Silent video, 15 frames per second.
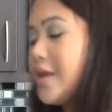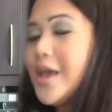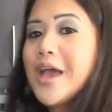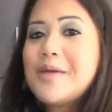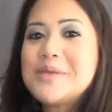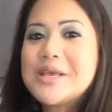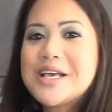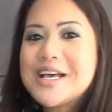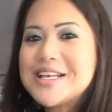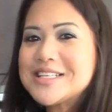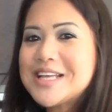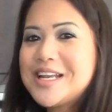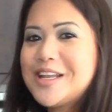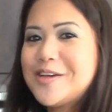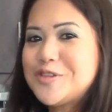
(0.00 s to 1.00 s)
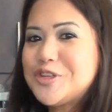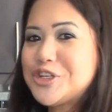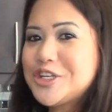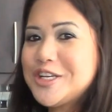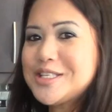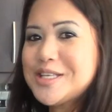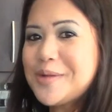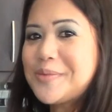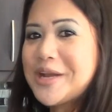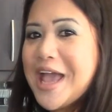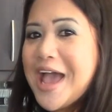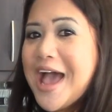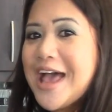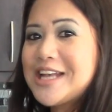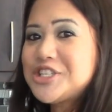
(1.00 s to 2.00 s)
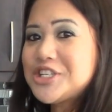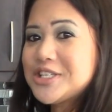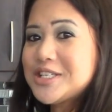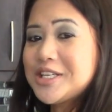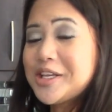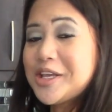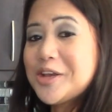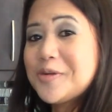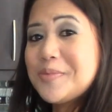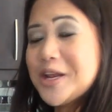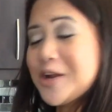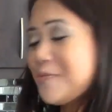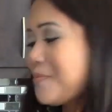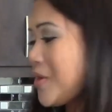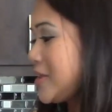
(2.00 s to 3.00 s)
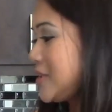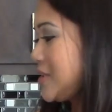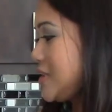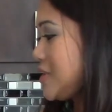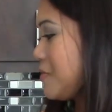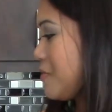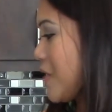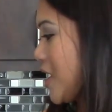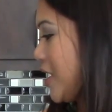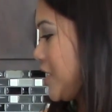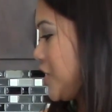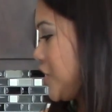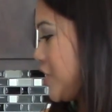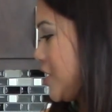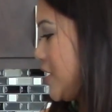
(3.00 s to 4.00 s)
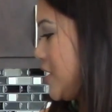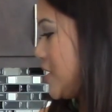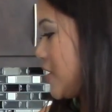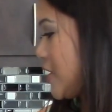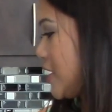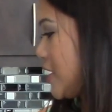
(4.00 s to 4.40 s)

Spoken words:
And because I love cheese, I'm going to add just a little bit of mozzarella cheese on